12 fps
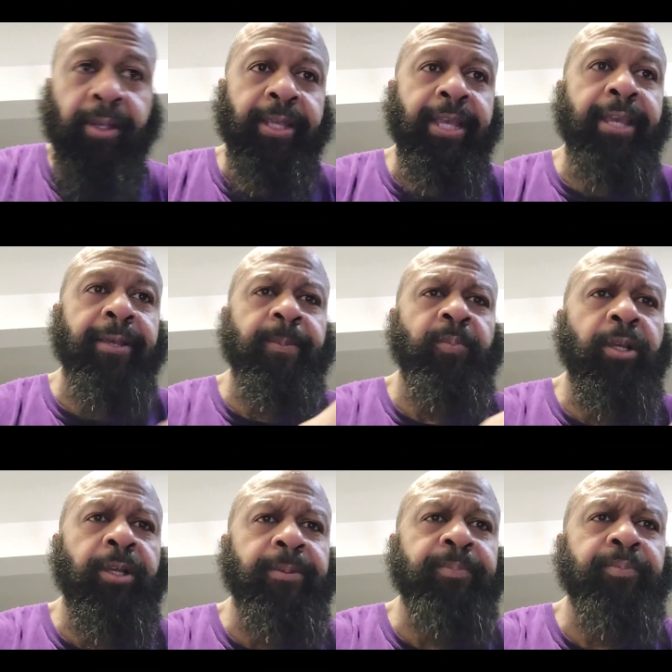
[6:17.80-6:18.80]
yeah,
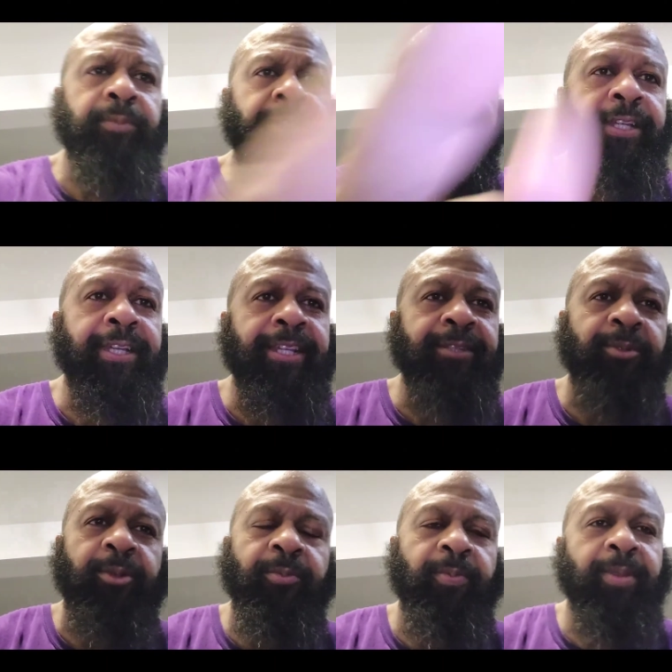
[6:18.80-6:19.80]
sorry guys, I'm
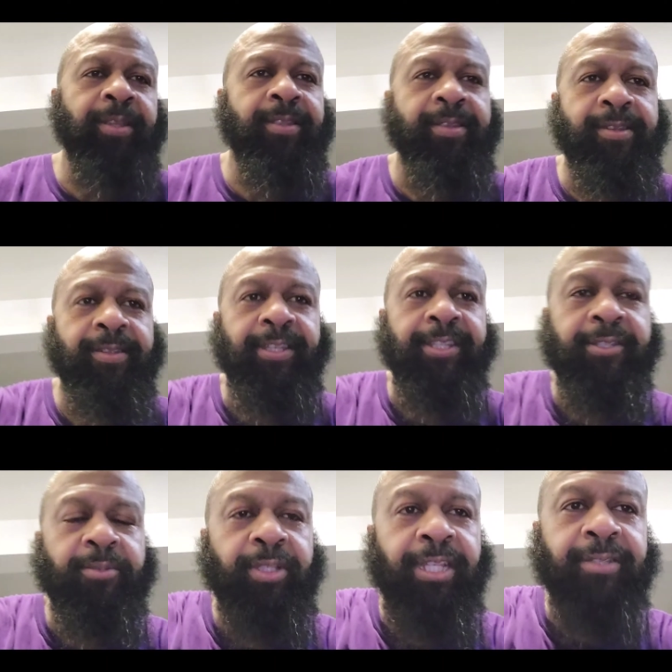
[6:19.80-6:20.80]
getting
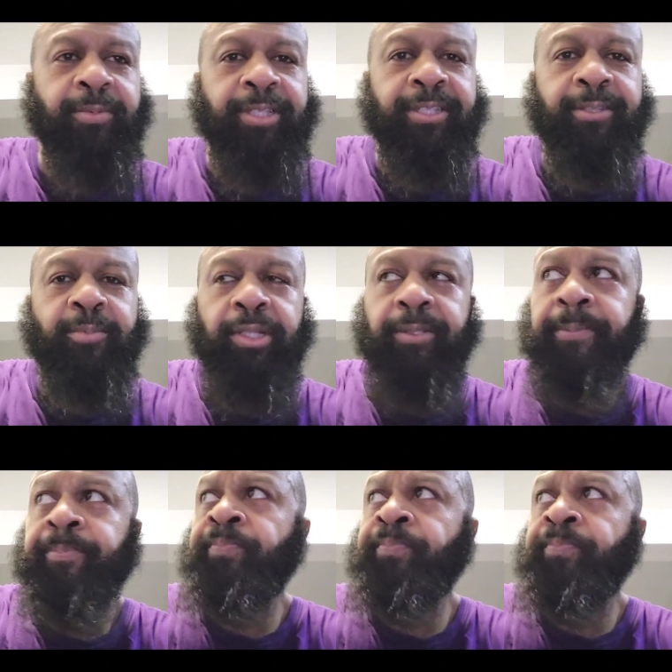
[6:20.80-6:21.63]
some text messages. But